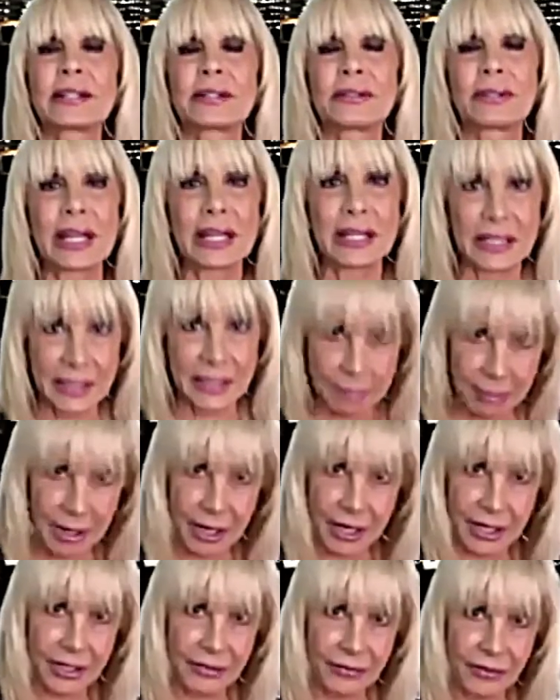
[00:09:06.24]
the greatest
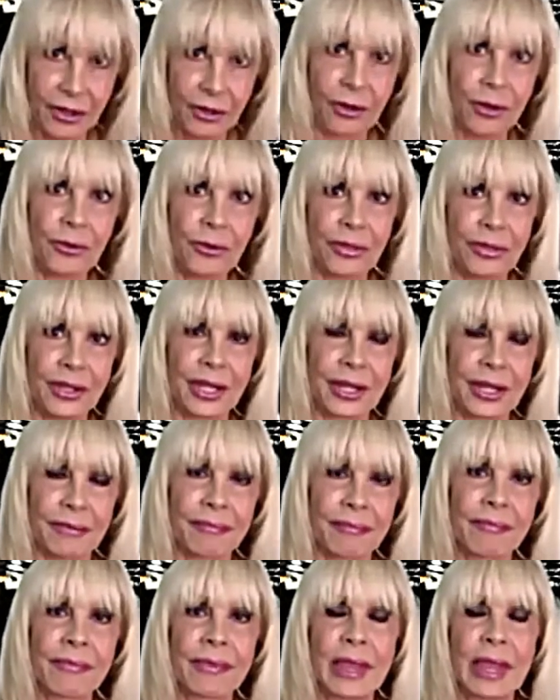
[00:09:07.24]
part of the whole thing.
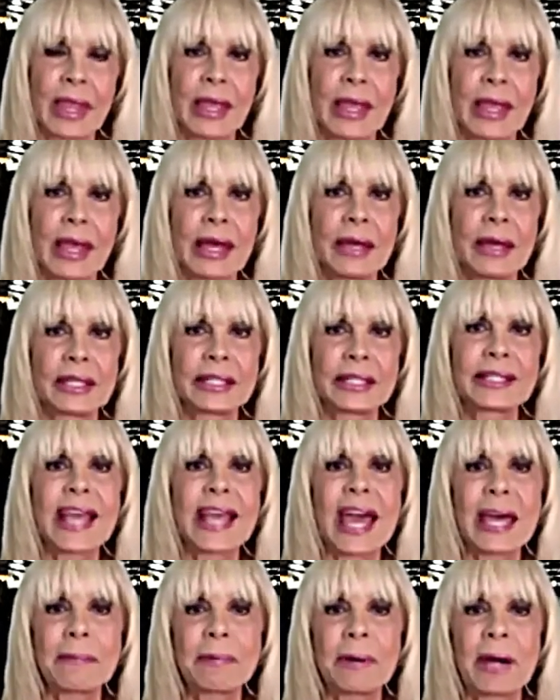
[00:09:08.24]
The
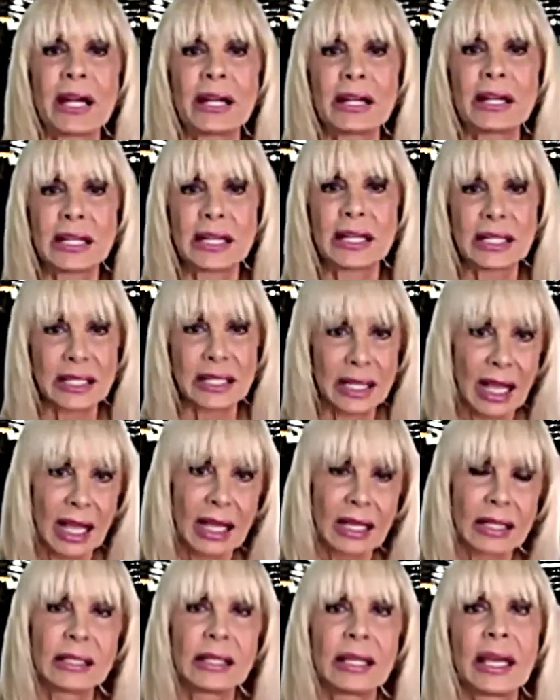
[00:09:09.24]
sad part is
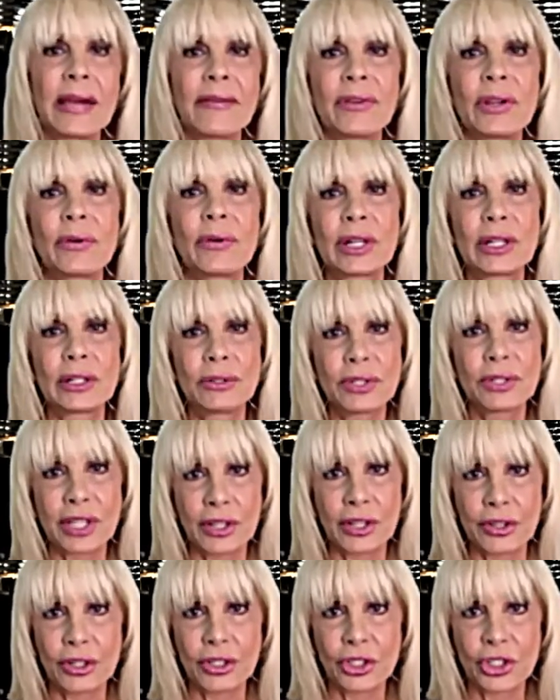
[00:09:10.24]
everyone losing
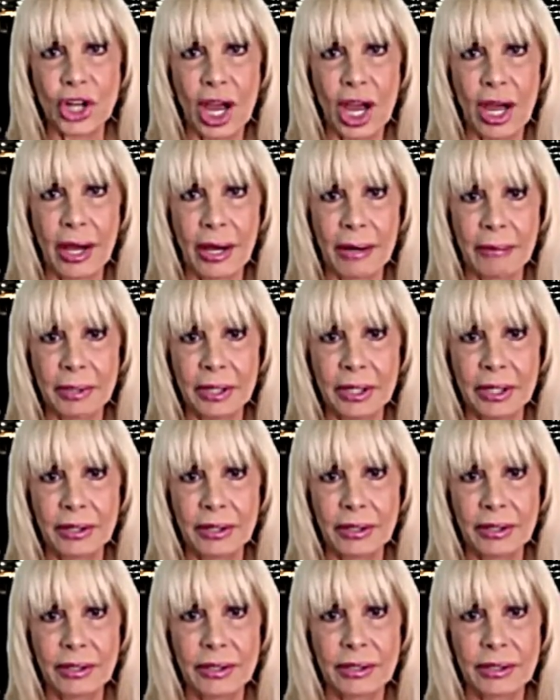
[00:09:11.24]
their job
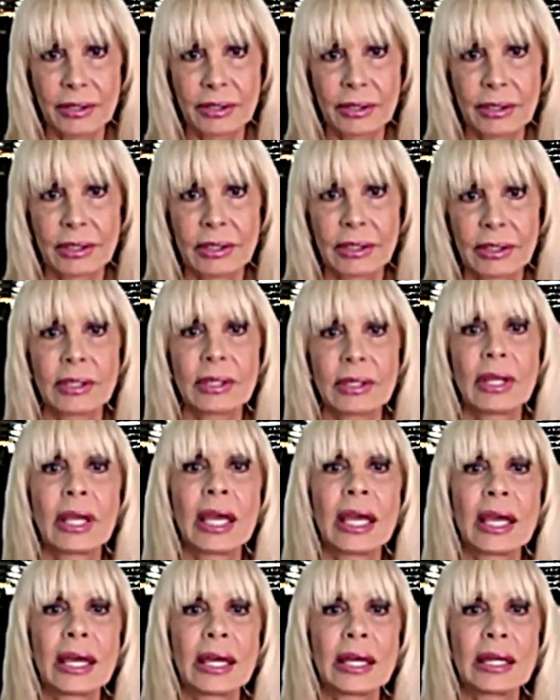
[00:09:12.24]

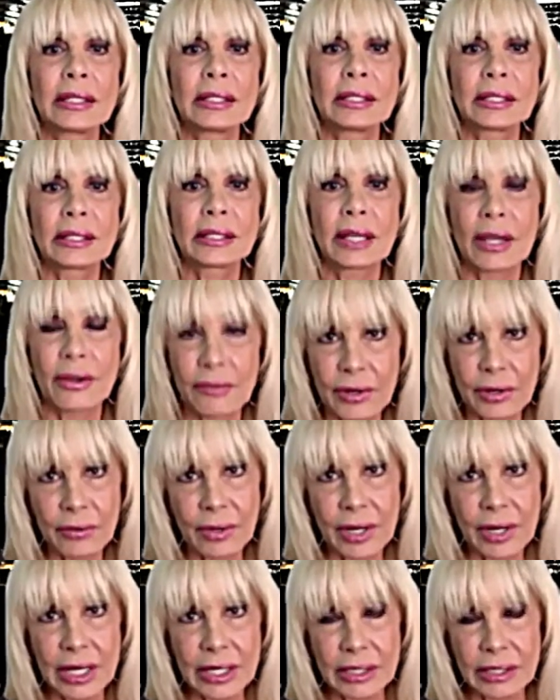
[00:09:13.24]
and
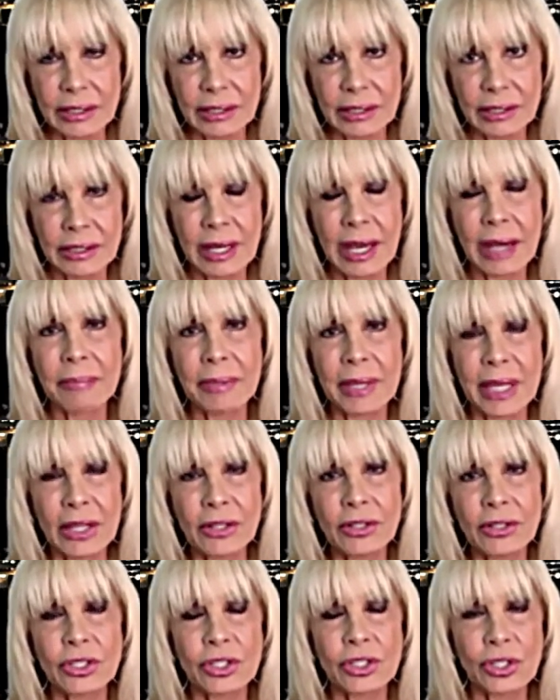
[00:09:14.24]
everyone not being
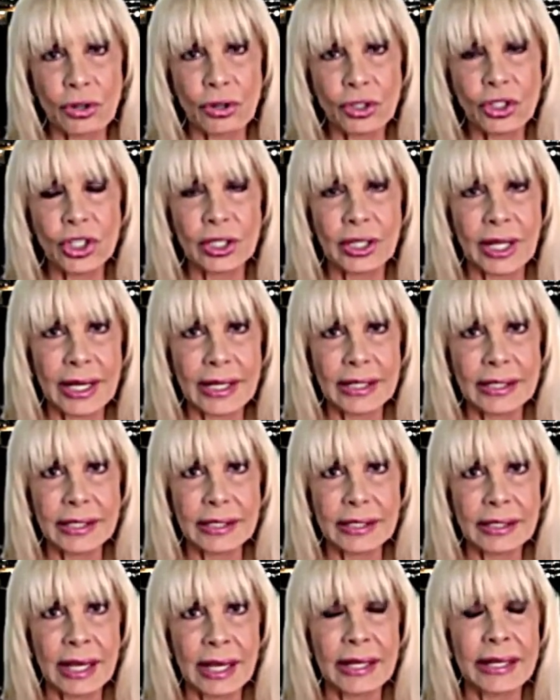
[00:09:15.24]
to socialize,
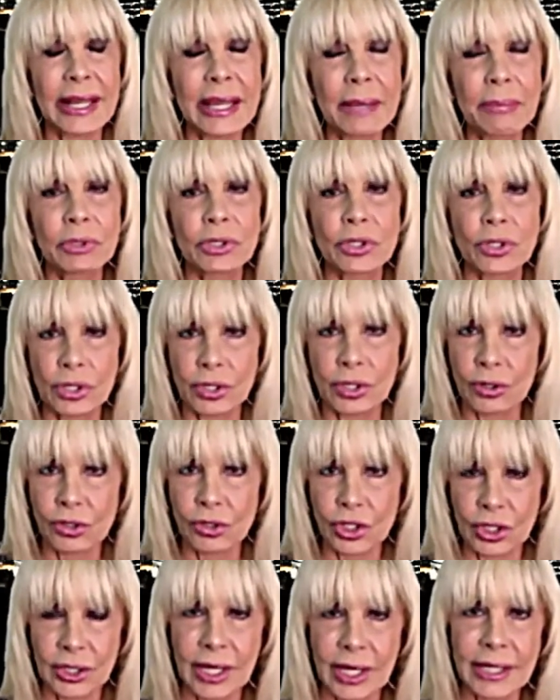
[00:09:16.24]
not able to
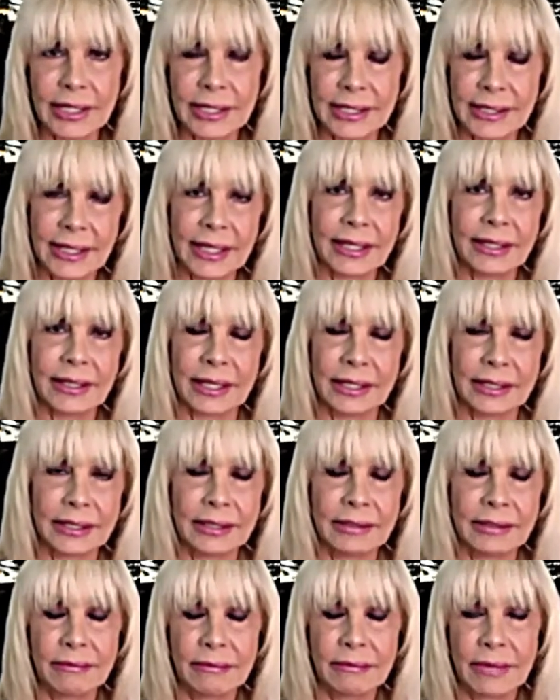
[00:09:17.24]
socialize like they
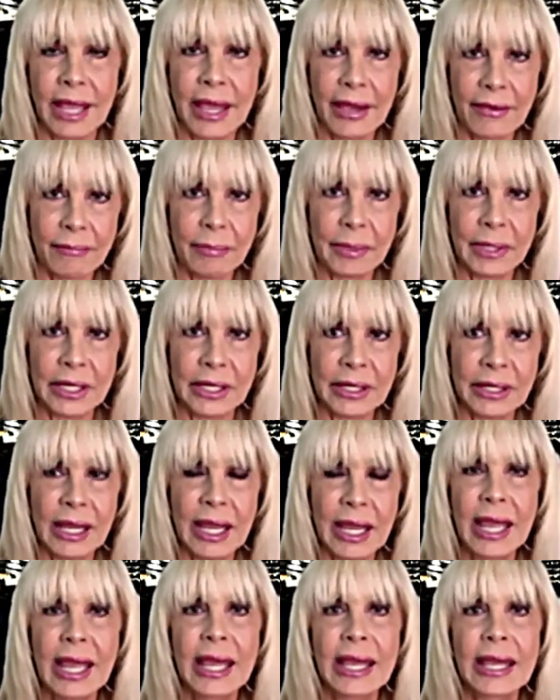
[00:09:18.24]
have been.
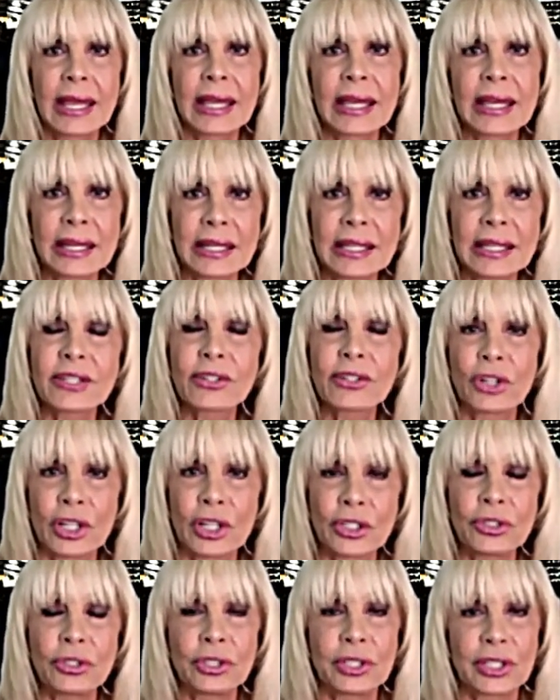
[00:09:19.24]
It is going
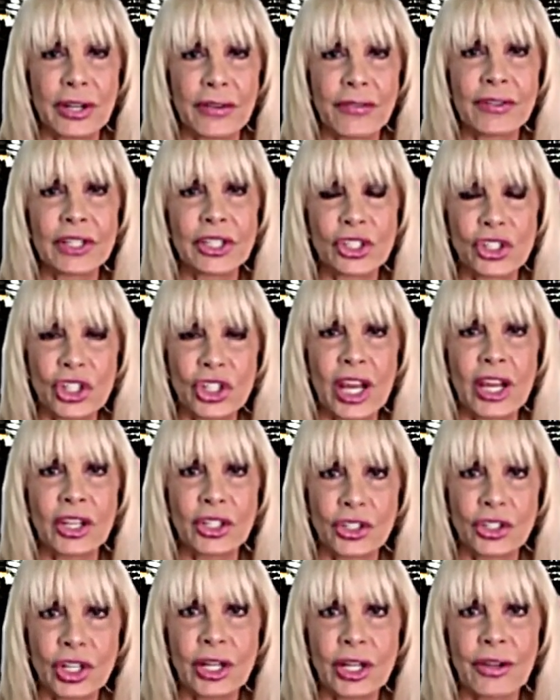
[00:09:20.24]
to definitely
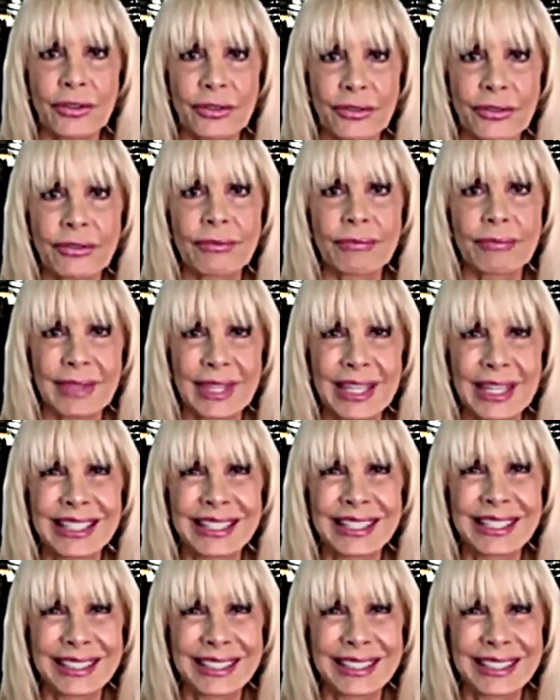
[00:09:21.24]
change us.